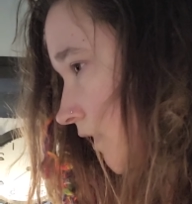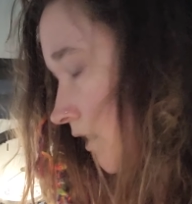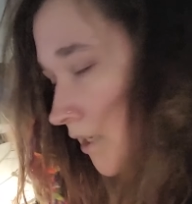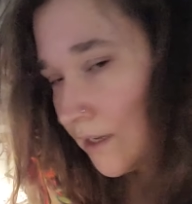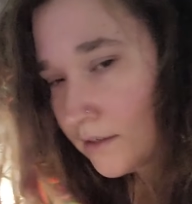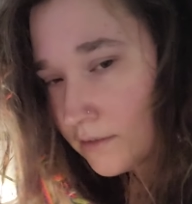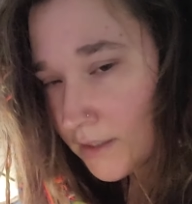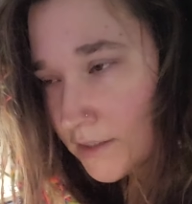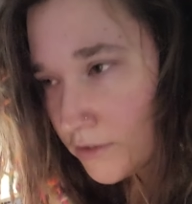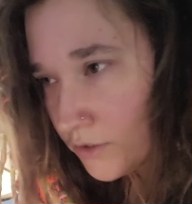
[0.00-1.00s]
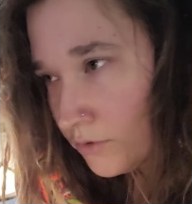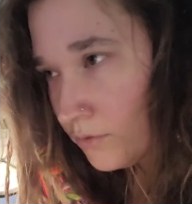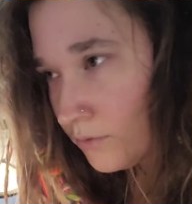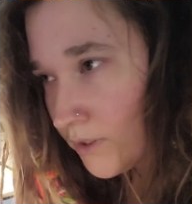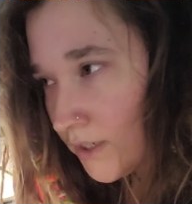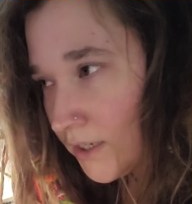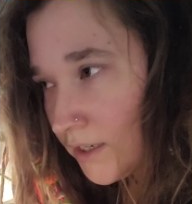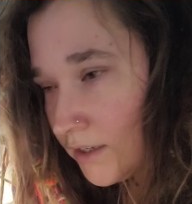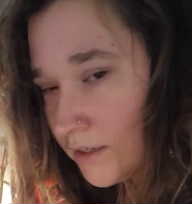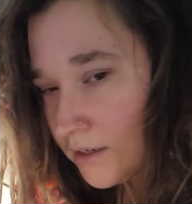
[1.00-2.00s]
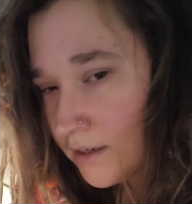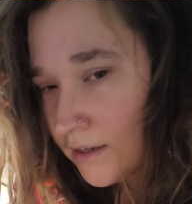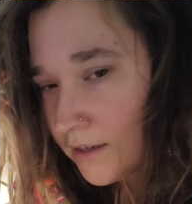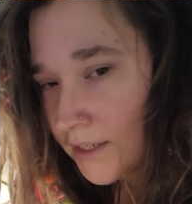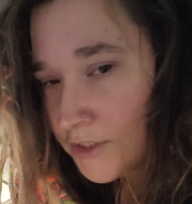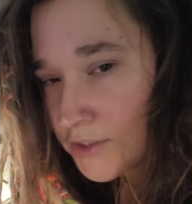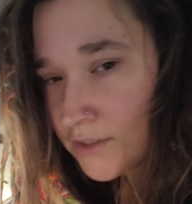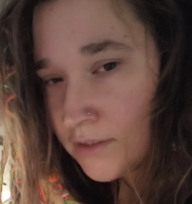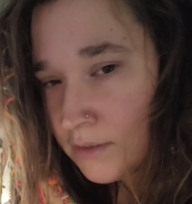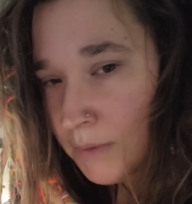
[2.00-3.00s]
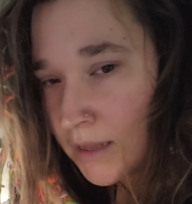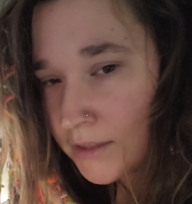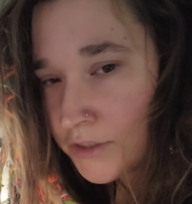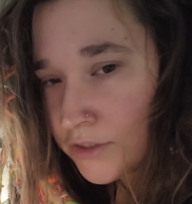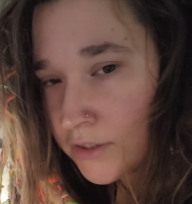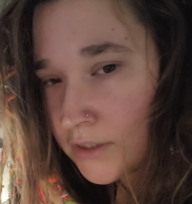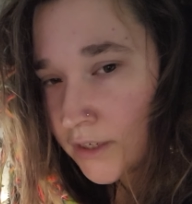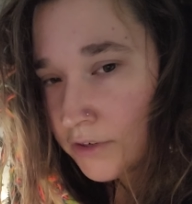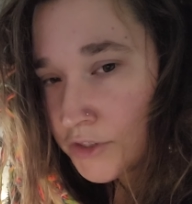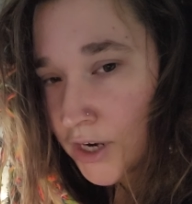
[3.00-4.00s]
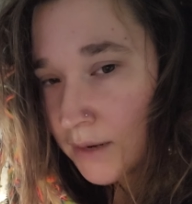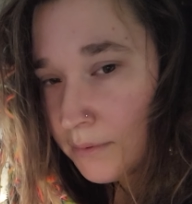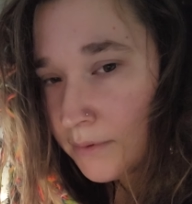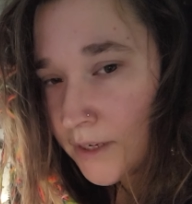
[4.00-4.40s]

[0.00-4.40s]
Yeah, lots to do. I just demolished the entire shop.